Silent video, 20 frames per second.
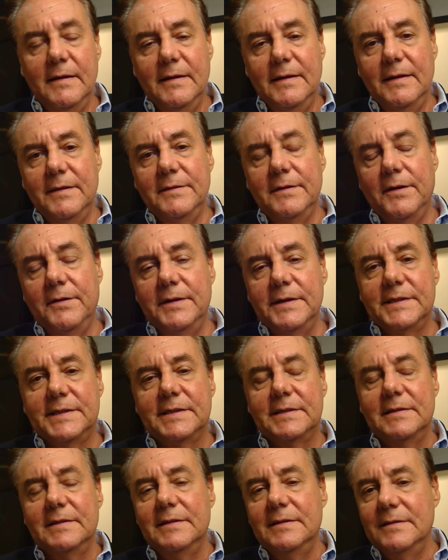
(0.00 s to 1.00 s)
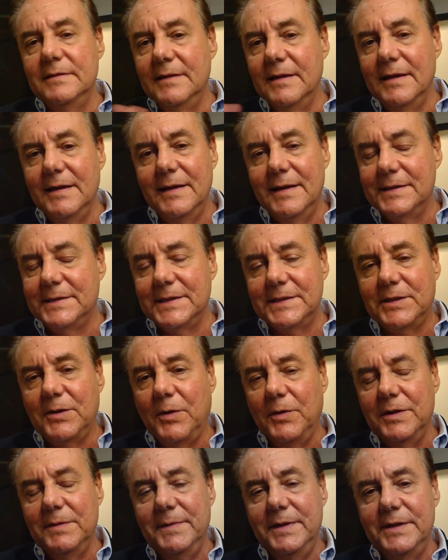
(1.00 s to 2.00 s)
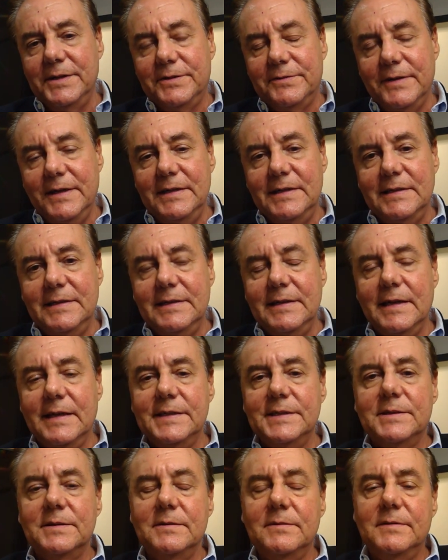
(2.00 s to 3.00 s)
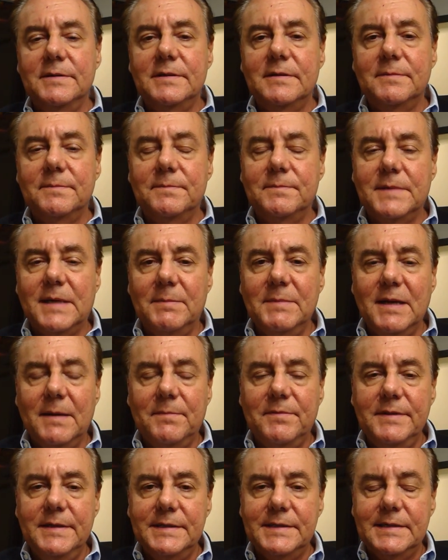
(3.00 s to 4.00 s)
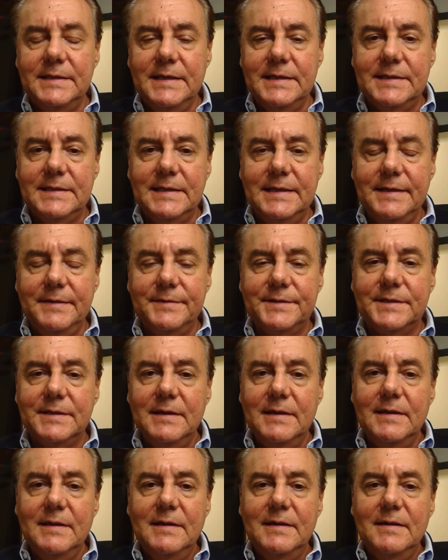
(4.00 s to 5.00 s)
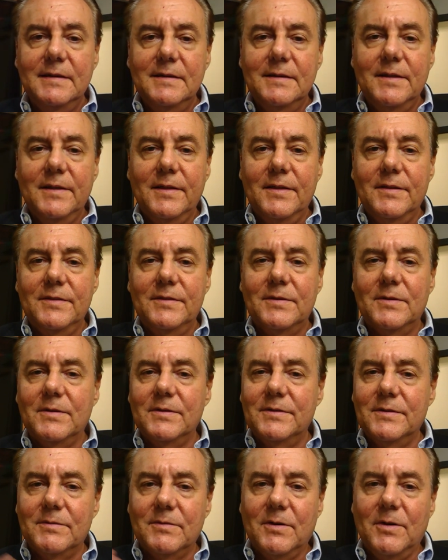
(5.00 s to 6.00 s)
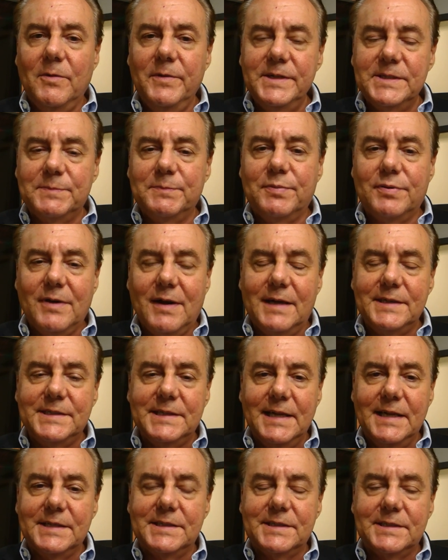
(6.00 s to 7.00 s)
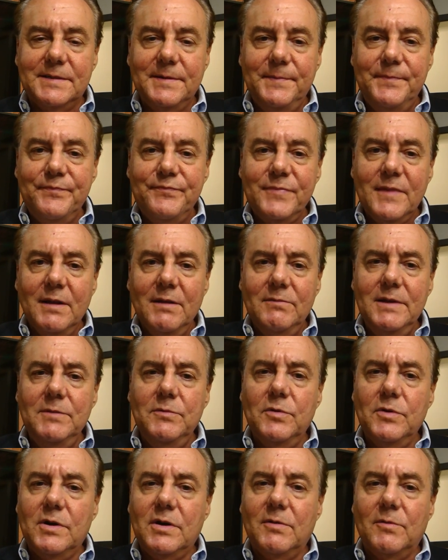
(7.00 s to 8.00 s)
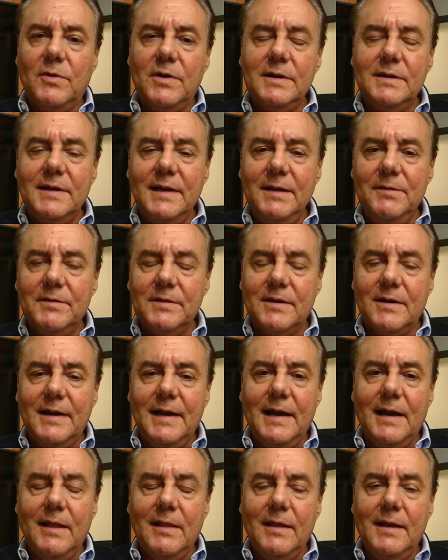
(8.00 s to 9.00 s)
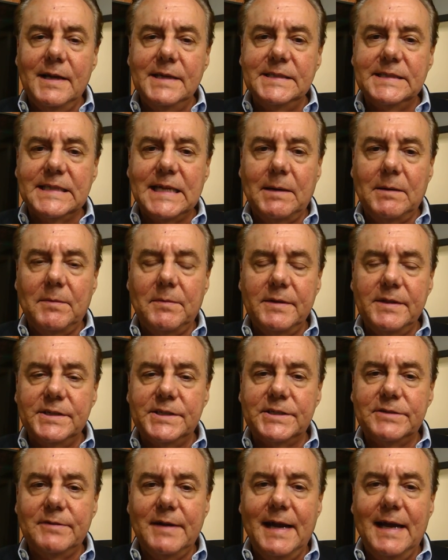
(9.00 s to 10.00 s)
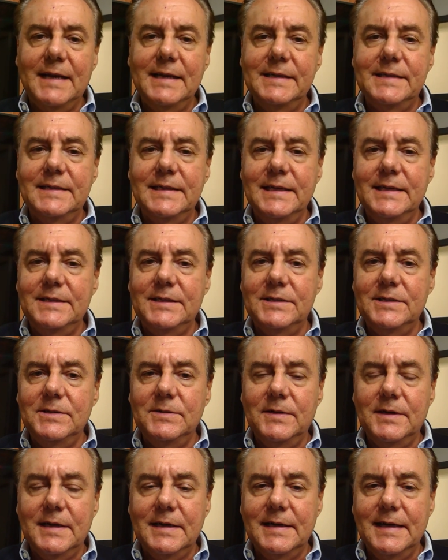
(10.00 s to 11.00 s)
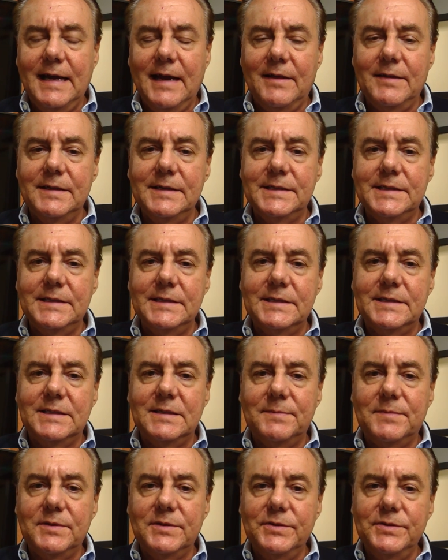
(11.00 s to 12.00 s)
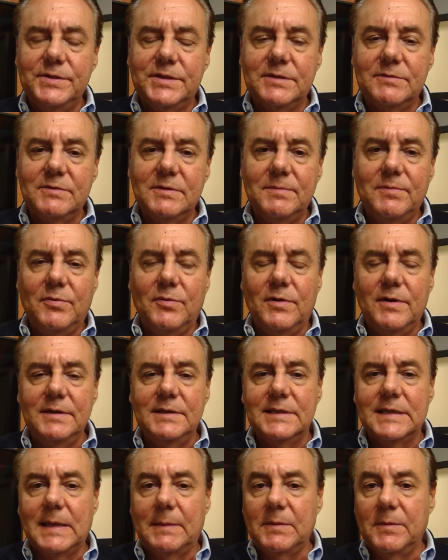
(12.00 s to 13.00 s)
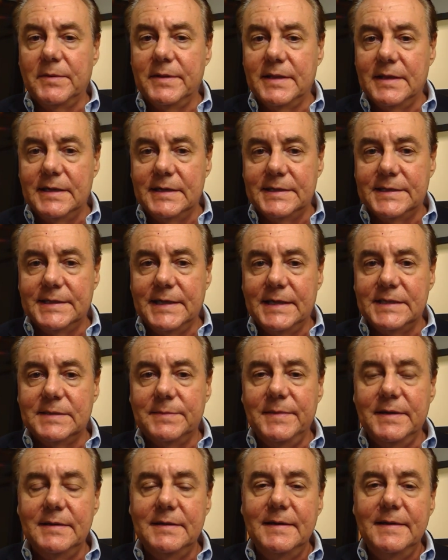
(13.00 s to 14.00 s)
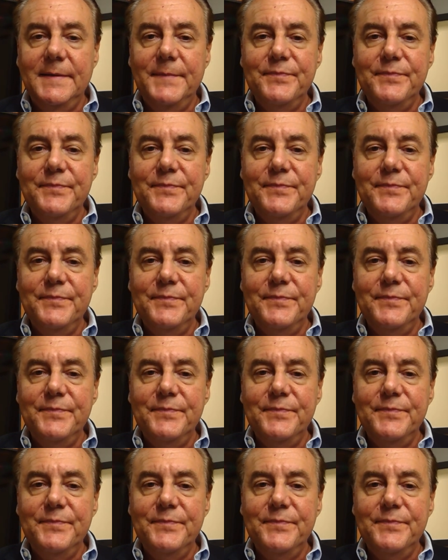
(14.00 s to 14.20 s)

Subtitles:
You'll notice, as this whole administration does, when they're coming up with these initiatives, they're always process. We will coordinate with our allies, come up with a strategy, to do an analysis, to produce a report, to come up with an assessment,